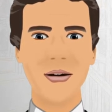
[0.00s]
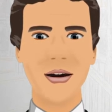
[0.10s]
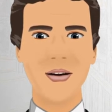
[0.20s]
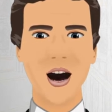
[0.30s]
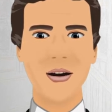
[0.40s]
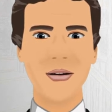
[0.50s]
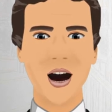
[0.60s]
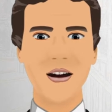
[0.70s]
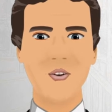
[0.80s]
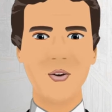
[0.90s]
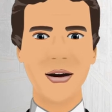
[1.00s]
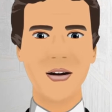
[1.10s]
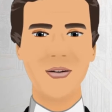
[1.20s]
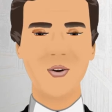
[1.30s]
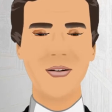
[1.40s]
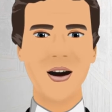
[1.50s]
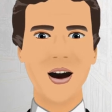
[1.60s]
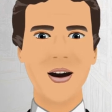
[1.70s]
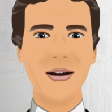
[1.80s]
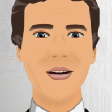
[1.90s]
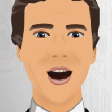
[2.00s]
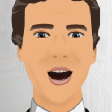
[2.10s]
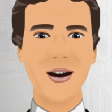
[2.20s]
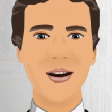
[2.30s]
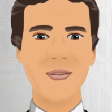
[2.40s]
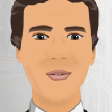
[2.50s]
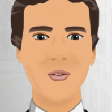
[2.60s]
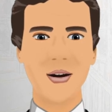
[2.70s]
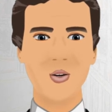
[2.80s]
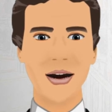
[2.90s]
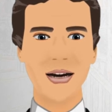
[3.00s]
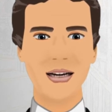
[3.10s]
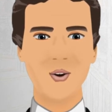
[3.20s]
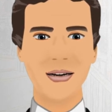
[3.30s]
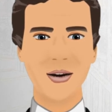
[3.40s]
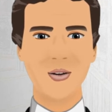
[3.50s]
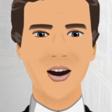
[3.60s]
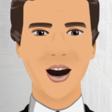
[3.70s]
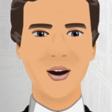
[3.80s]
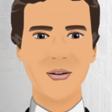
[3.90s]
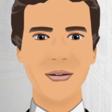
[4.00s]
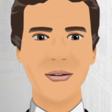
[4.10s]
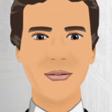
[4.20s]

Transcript: from October 10 to 24, 1964.